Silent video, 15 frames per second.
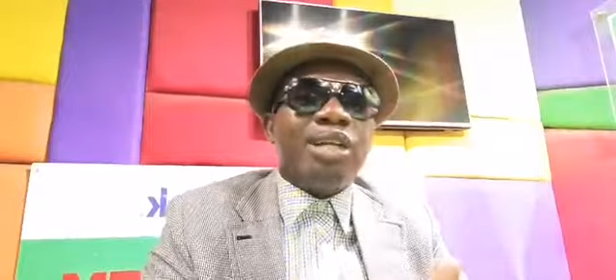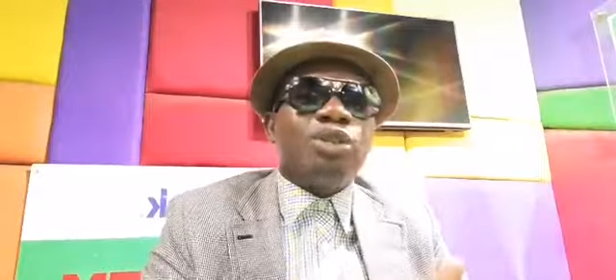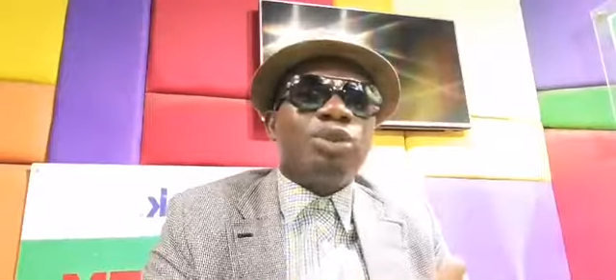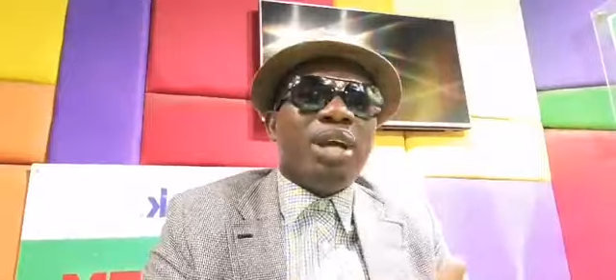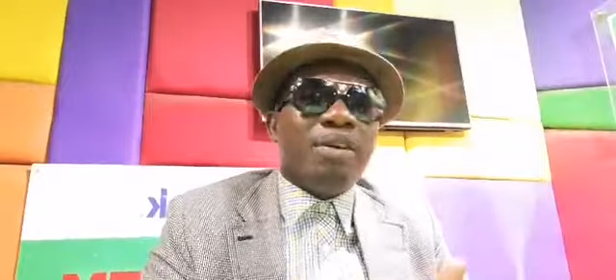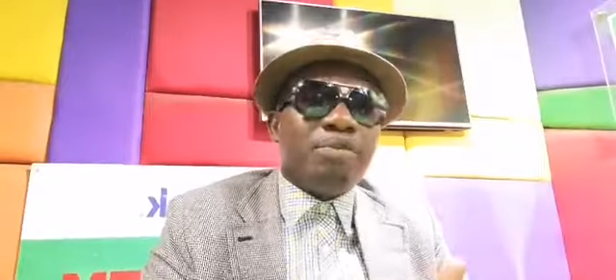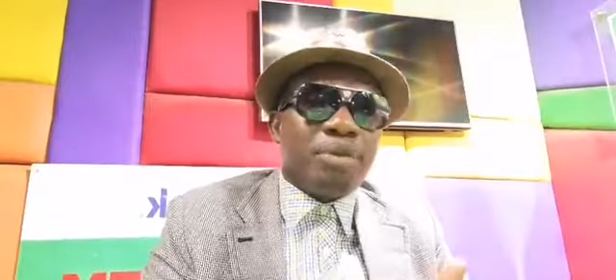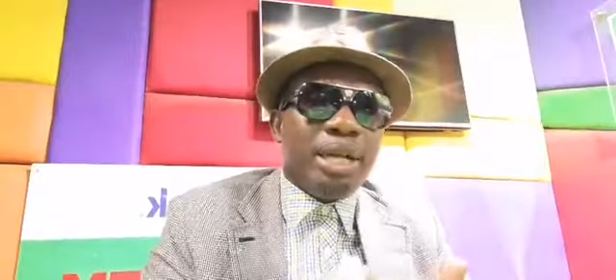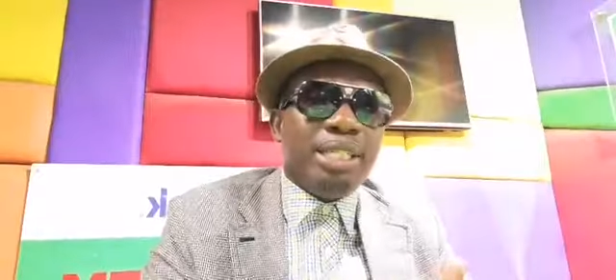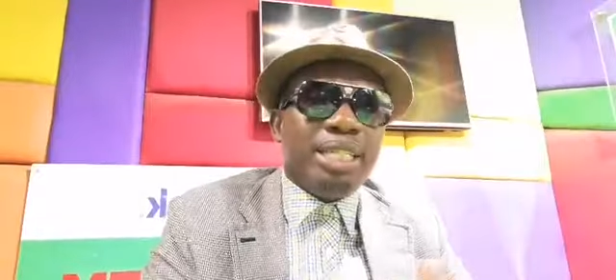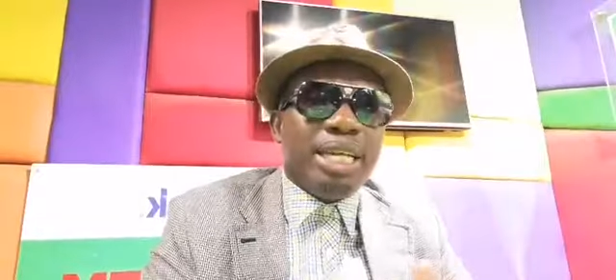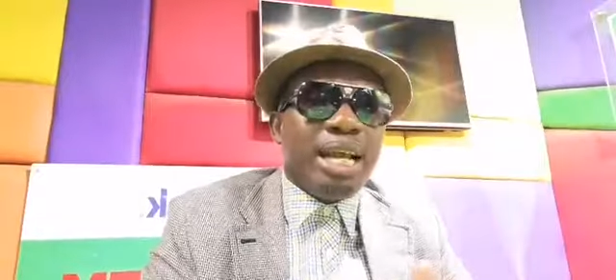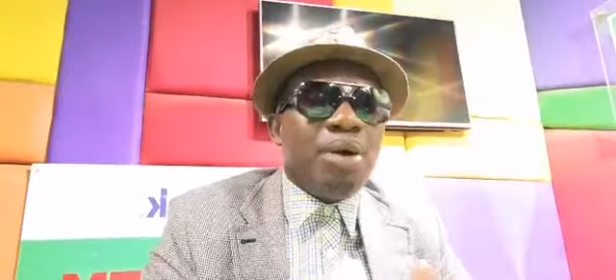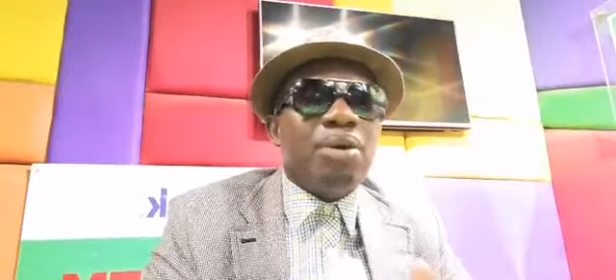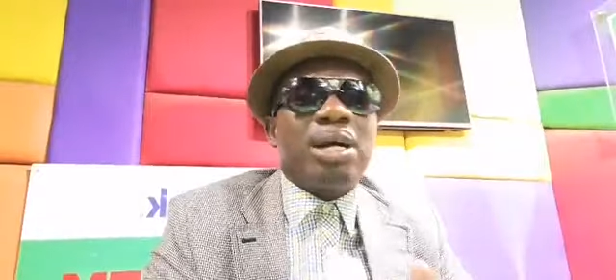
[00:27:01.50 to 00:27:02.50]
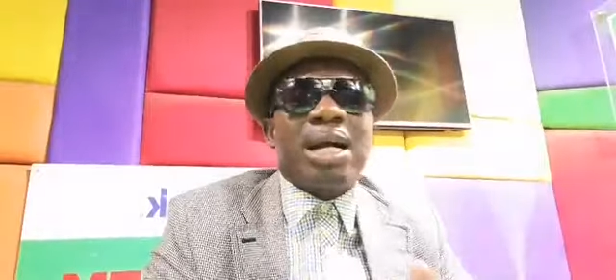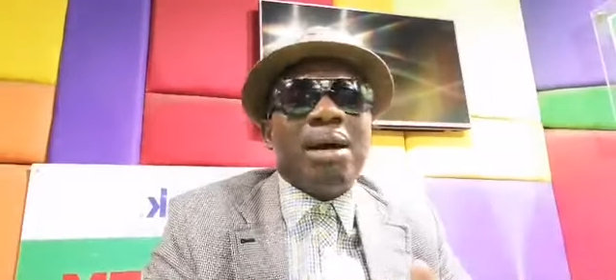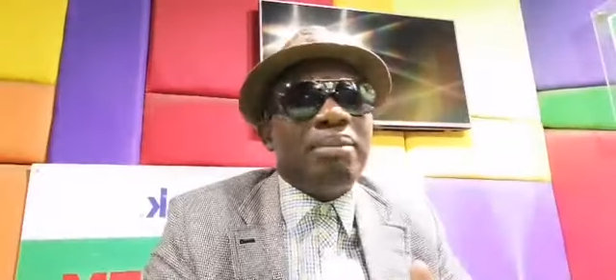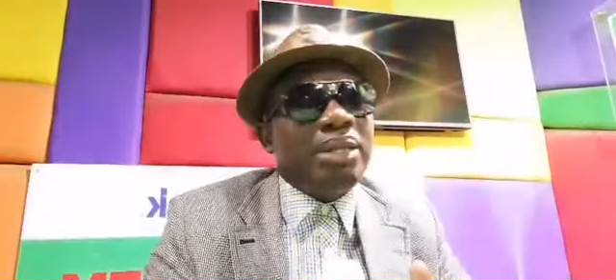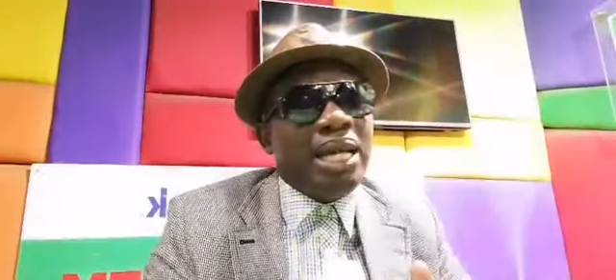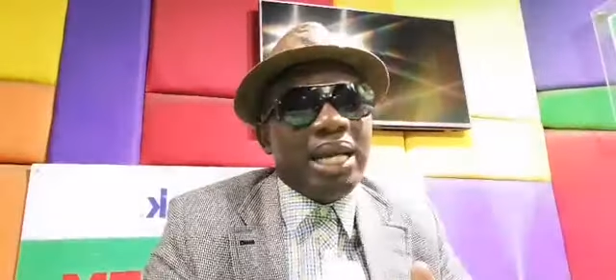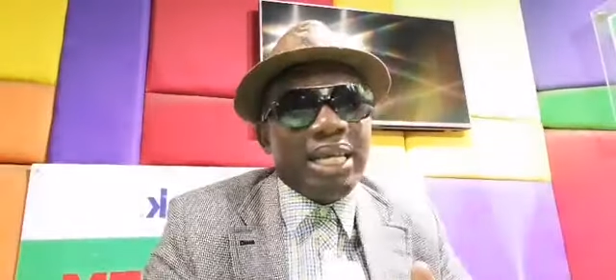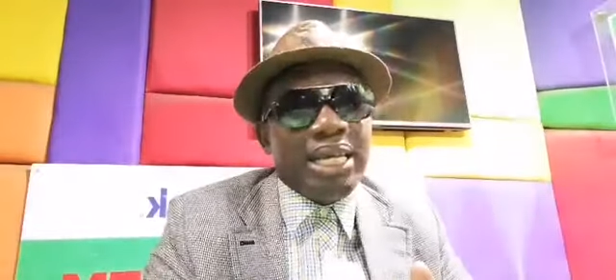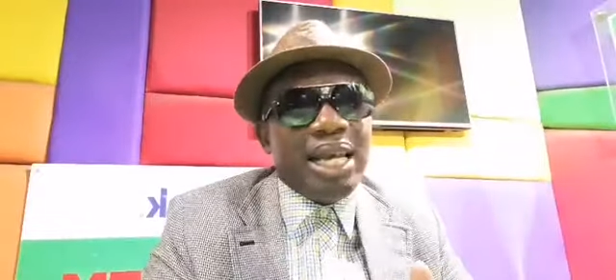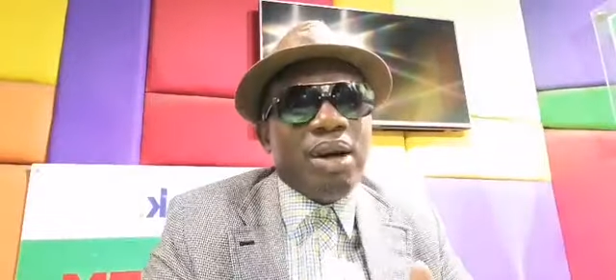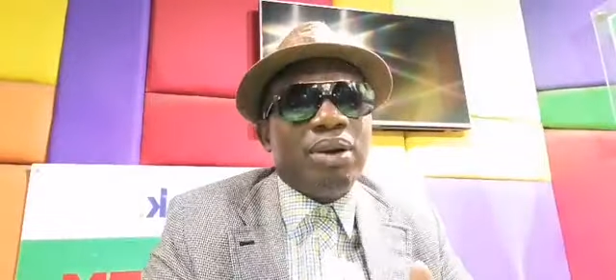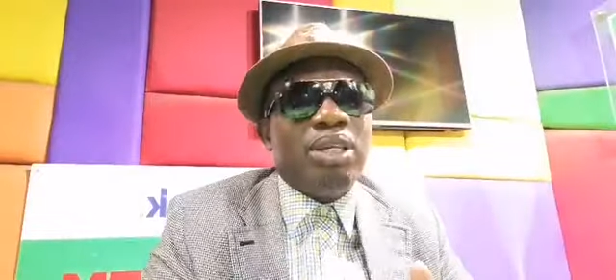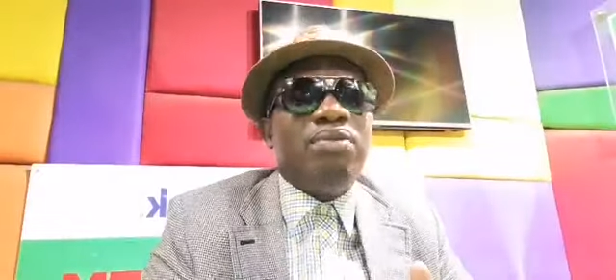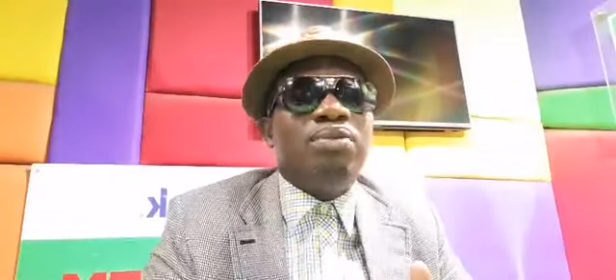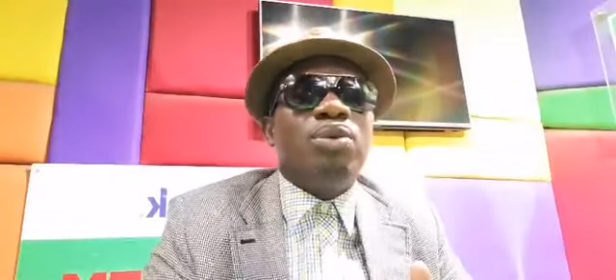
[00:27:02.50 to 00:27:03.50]
we have rented, I won't come there again, I'll
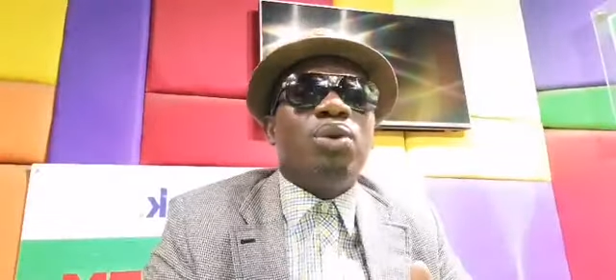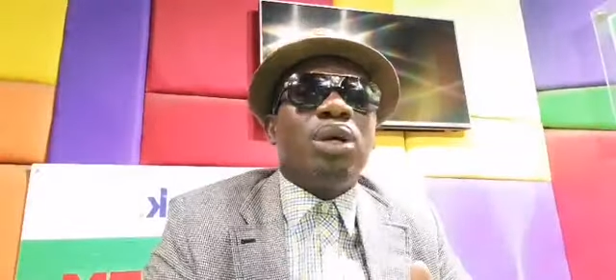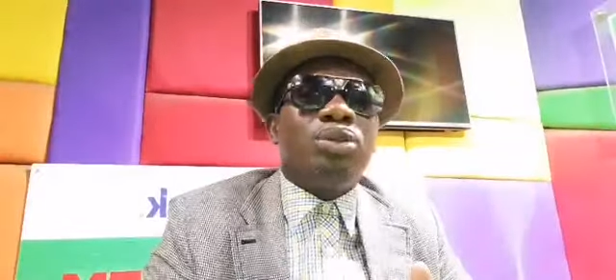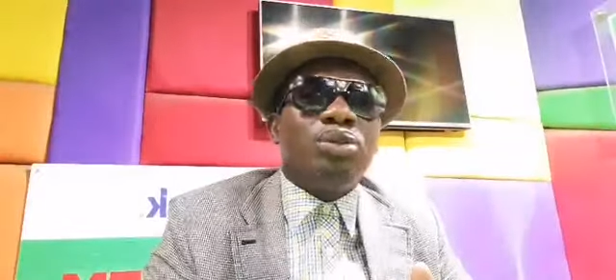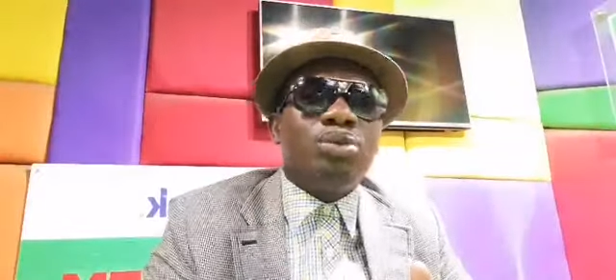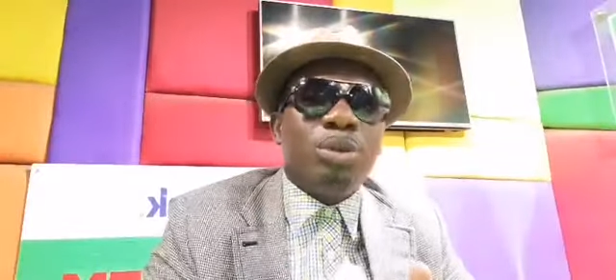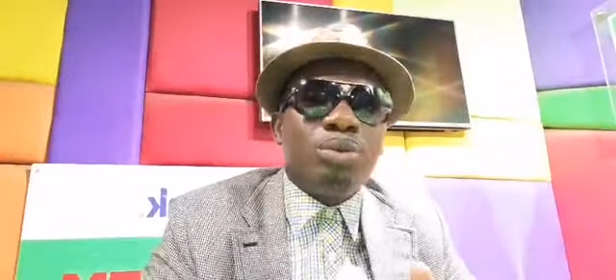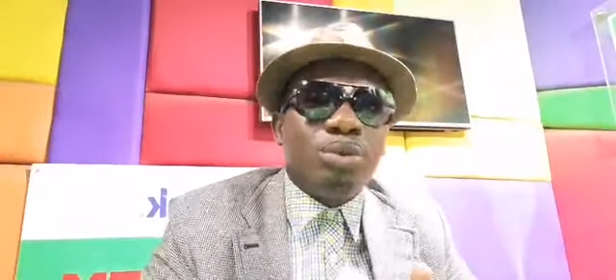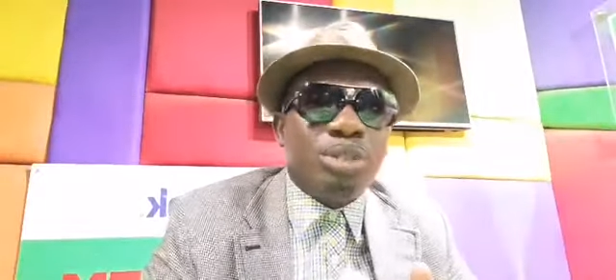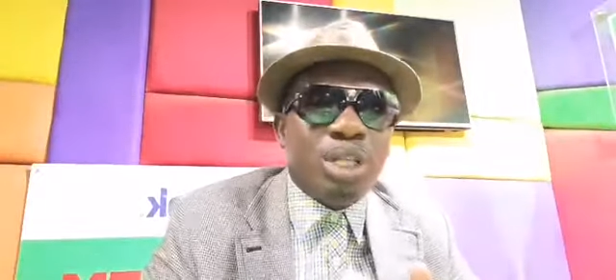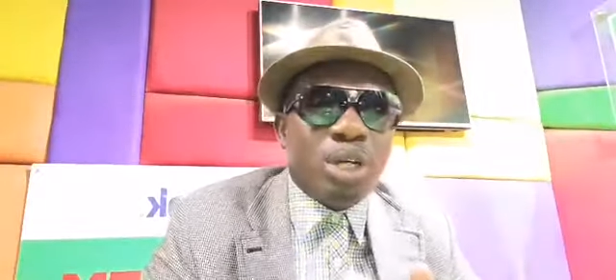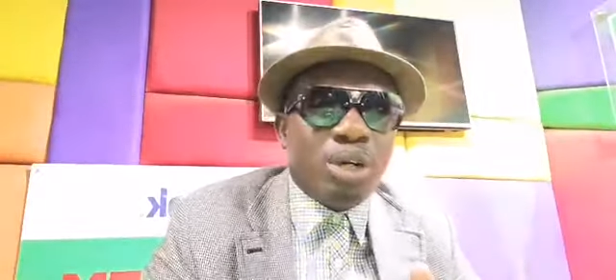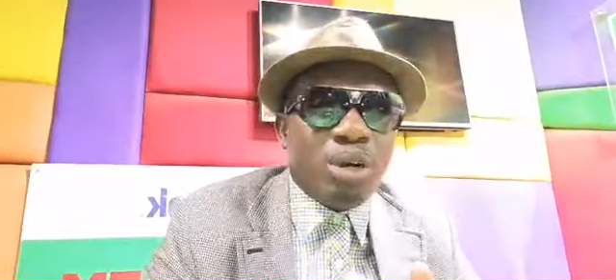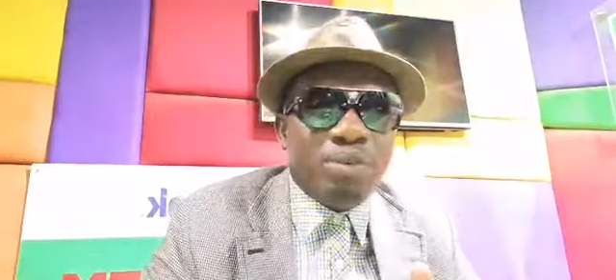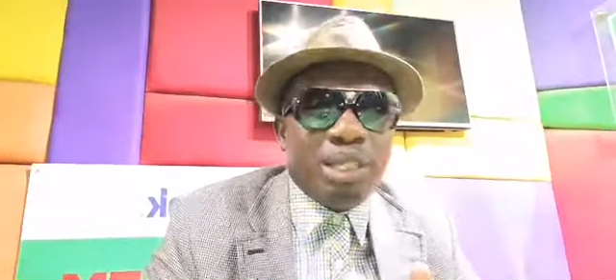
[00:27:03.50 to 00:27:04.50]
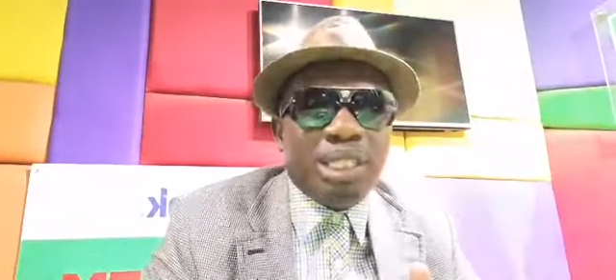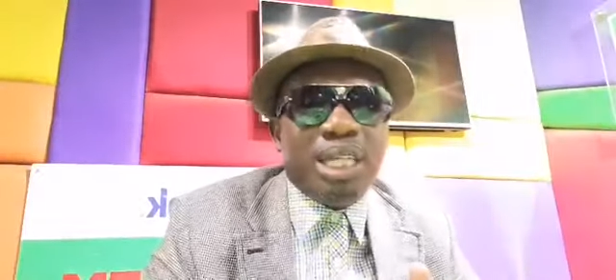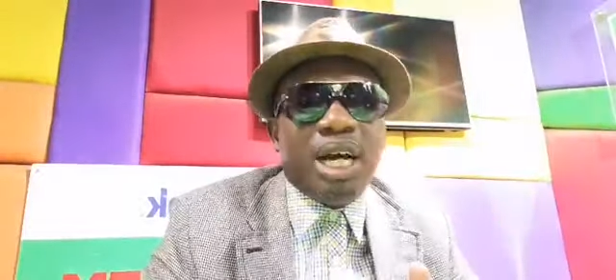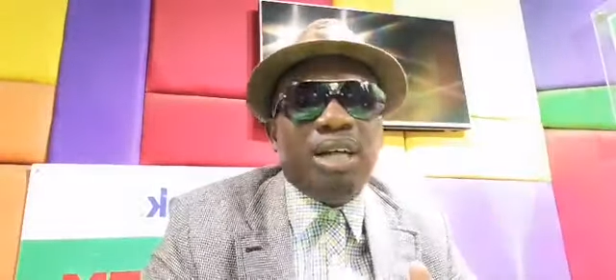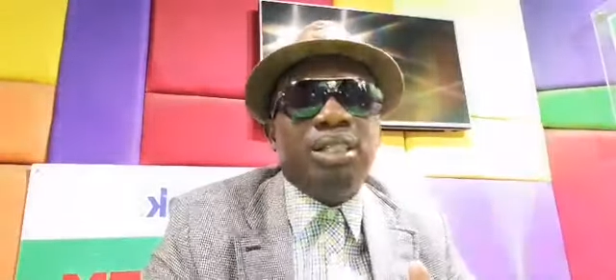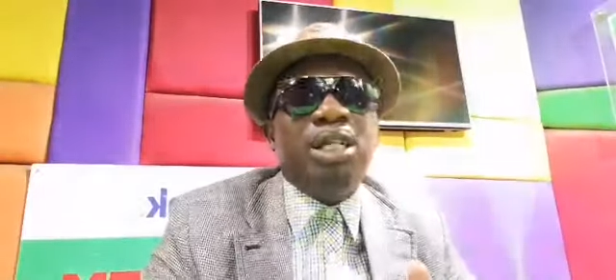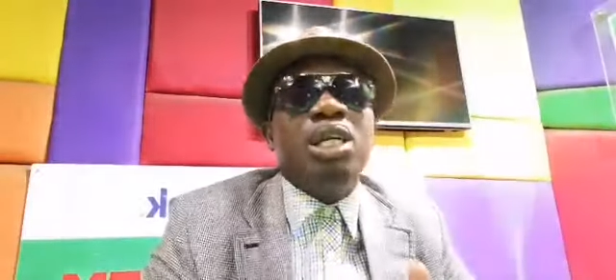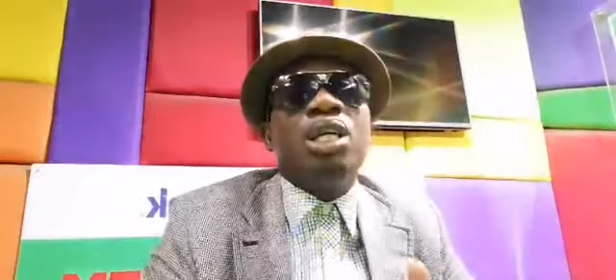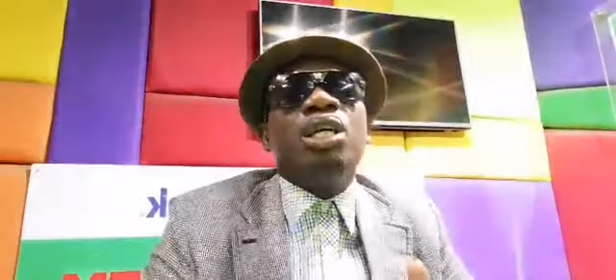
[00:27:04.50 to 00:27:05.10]
give you what you want to take care of the child.